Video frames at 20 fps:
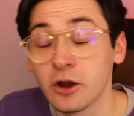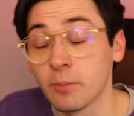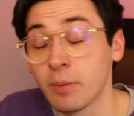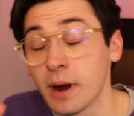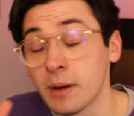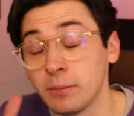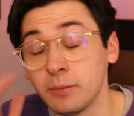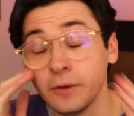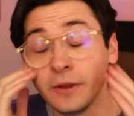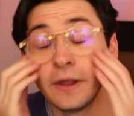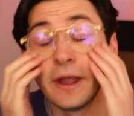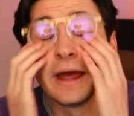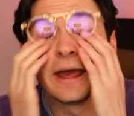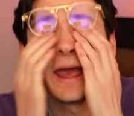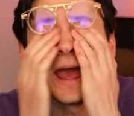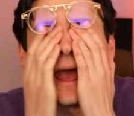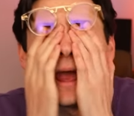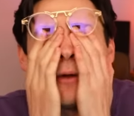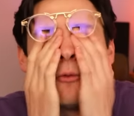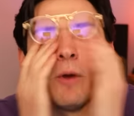you're probably like,
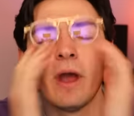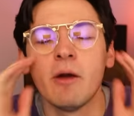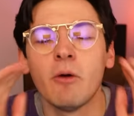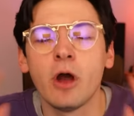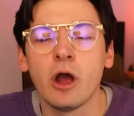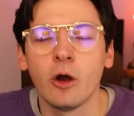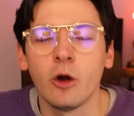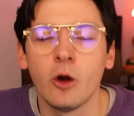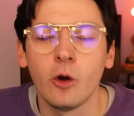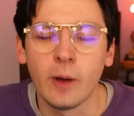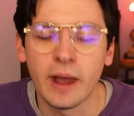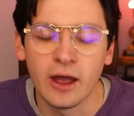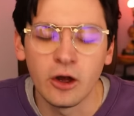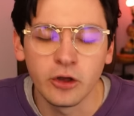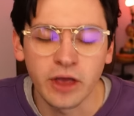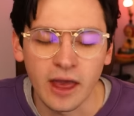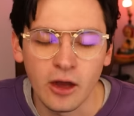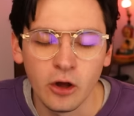hey, wait, wait, wait, wait, okay,